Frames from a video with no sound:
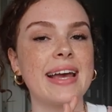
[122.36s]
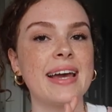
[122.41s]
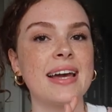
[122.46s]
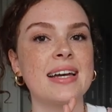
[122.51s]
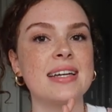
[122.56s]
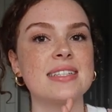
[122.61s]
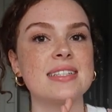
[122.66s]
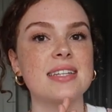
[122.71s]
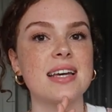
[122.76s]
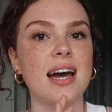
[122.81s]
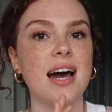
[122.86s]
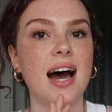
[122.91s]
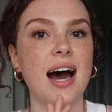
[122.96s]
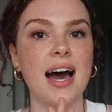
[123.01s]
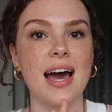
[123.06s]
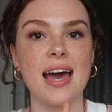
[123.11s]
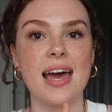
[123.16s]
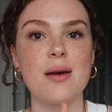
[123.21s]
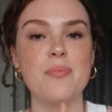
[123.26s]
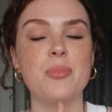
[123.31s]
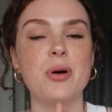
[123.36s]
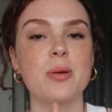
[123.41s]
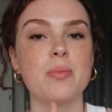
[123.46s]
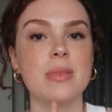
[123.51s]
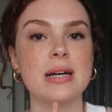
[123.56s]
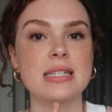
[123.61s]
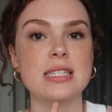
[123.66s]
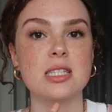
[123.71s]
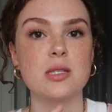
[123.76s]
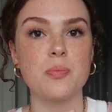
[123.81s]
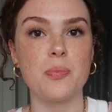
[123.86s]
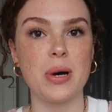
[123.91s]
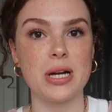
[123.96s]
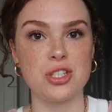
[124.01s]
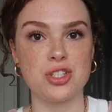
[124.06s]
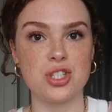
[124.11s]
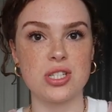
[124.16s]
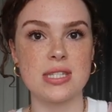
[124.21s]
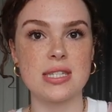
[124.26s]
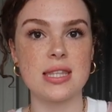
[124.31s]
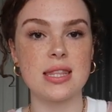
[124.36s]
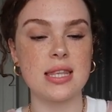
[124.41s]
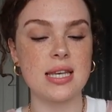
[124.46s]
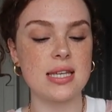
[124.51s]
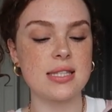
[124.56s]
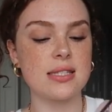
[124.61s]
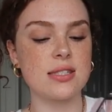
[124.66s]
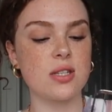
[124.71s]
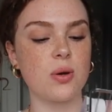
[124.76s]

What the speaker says: and I put my sponges in this.